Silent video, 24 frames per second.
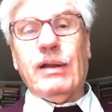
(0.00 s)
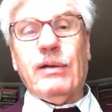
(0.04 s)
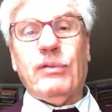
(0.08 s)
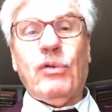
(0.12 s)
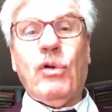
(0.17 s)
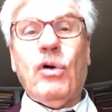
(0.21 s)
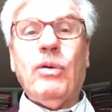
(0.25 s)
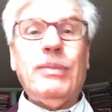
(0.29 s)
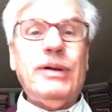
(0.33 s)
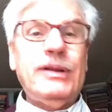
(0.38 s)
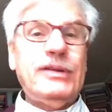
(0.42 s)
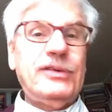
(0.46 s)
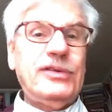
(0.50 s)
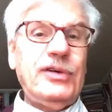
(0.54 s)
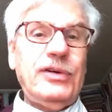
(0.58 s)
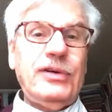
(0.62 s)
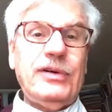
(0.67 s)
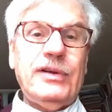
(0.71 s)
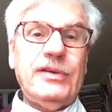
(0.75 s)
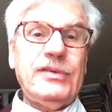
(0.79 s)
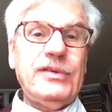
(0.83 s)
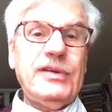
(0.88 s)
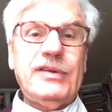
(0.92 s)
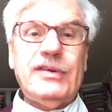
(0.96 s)
raw
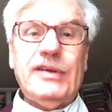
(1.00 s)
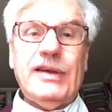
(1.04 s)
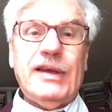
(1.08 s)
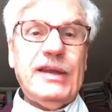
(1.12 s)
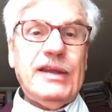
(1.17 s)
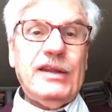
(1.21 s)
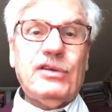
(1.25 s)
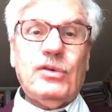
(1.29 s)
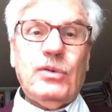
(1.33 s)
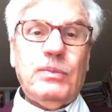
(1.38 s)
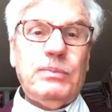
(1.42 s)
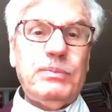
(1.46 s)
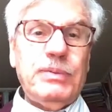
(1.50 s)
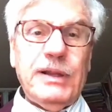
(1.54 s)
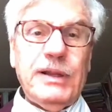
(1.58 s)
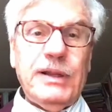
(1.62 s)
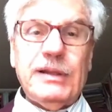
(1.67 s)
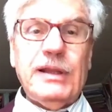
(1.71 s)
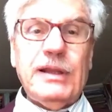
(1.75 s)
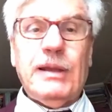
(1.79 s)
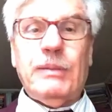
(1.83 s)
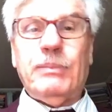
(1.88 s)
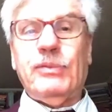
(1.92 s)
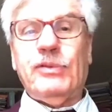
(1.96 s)
materials, it's
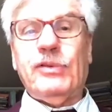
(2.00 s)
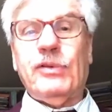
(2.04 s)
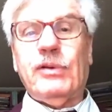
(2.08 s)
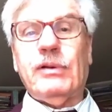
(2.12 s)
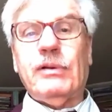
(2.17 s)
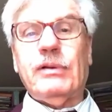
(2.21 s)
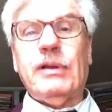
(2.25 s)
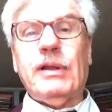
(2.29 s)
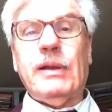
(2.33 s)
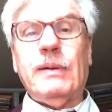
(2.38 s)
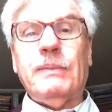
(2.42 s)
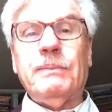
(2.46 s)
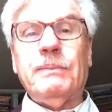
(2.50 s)
completely absurd.